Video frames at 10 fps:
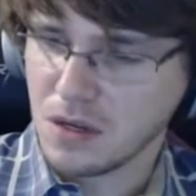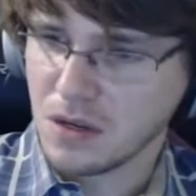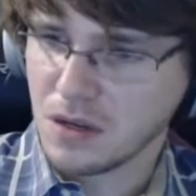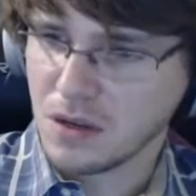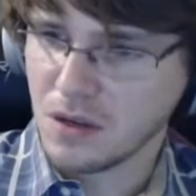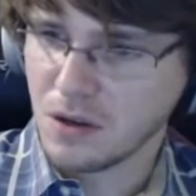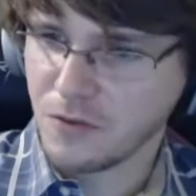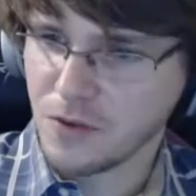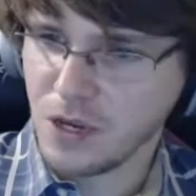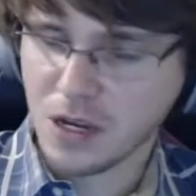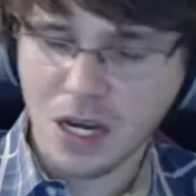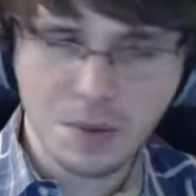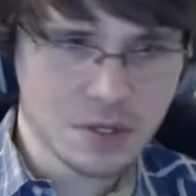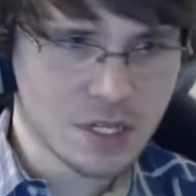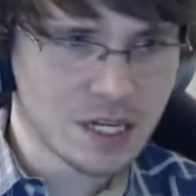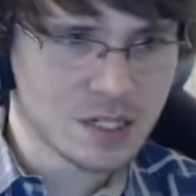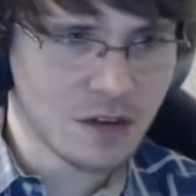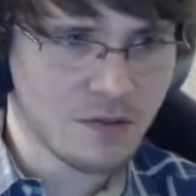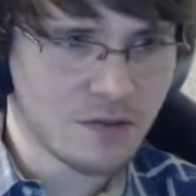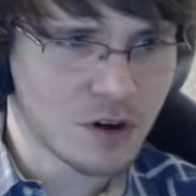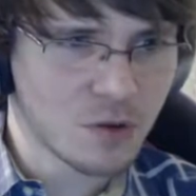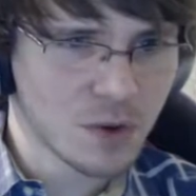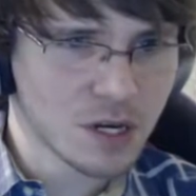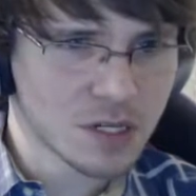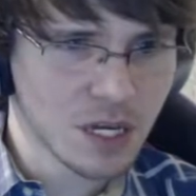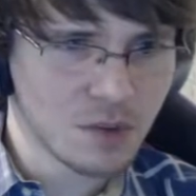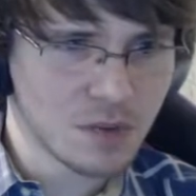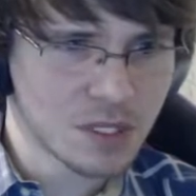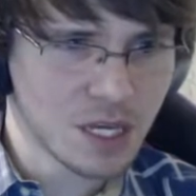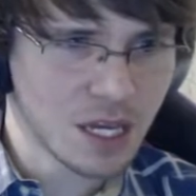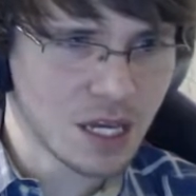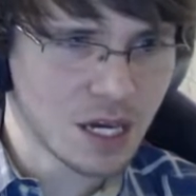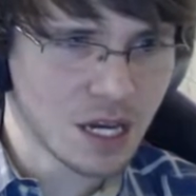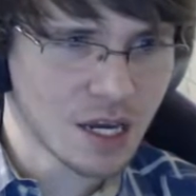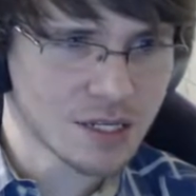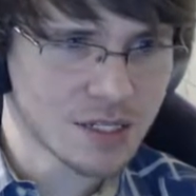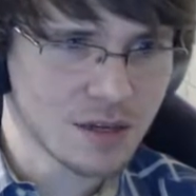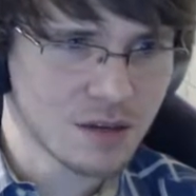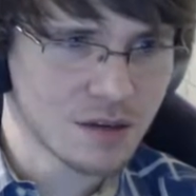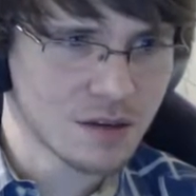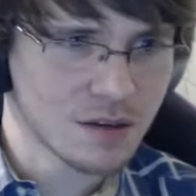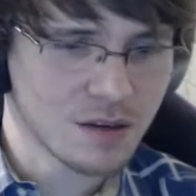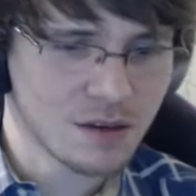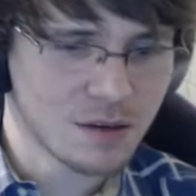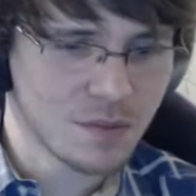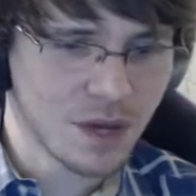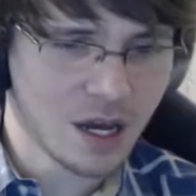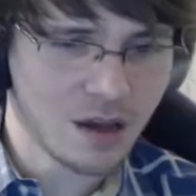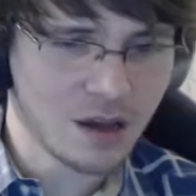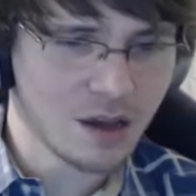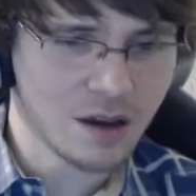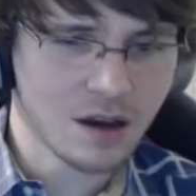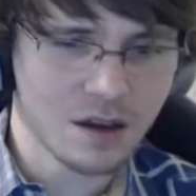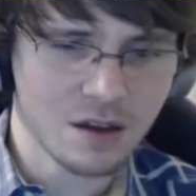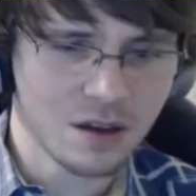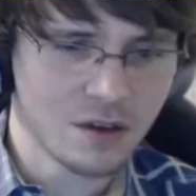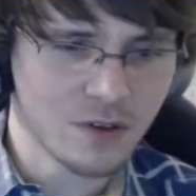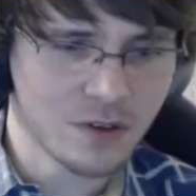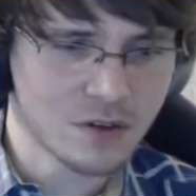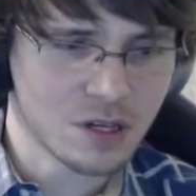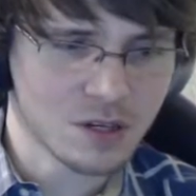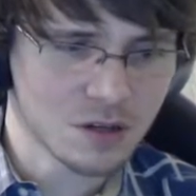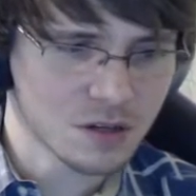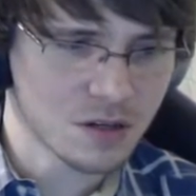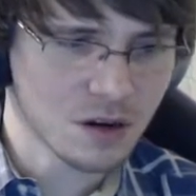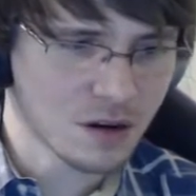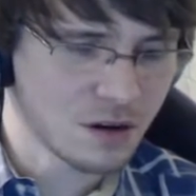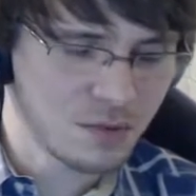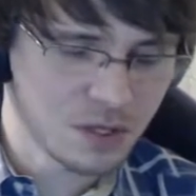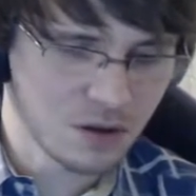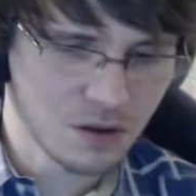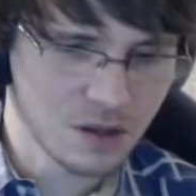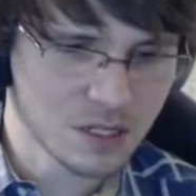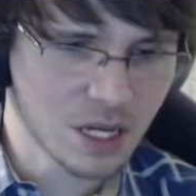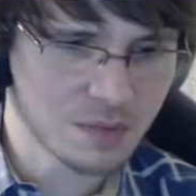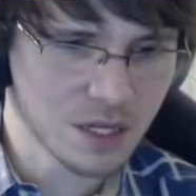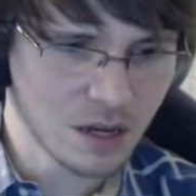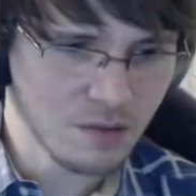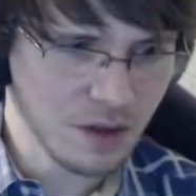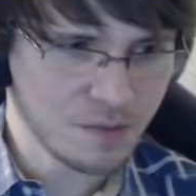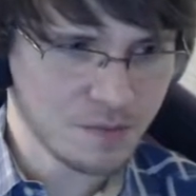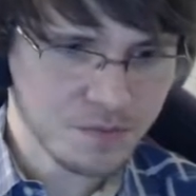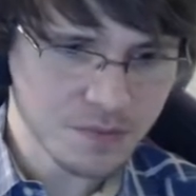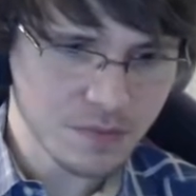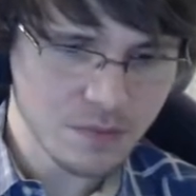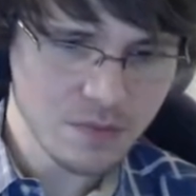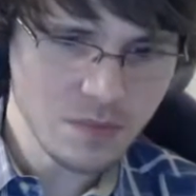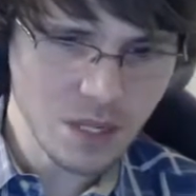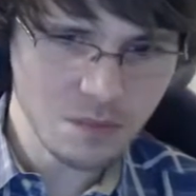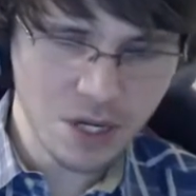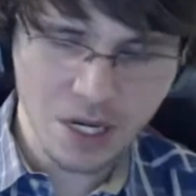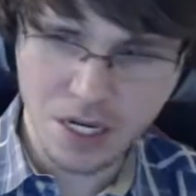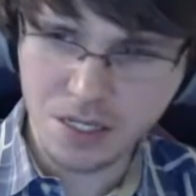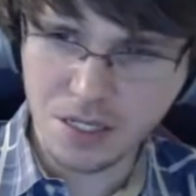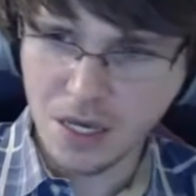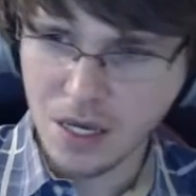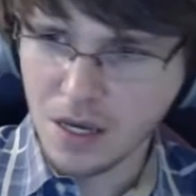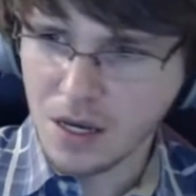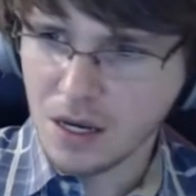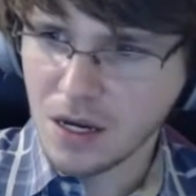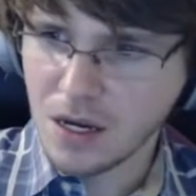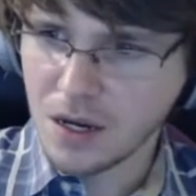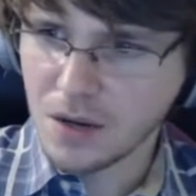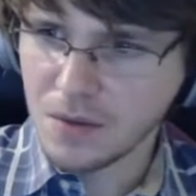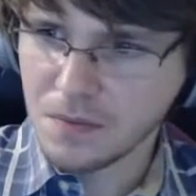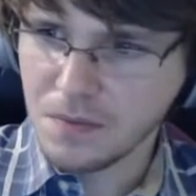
You know, if you need a couple days off of your homework assignments, hey, I got sick. Um, I I and every other teacher is, are going to be totally accepting of it because um,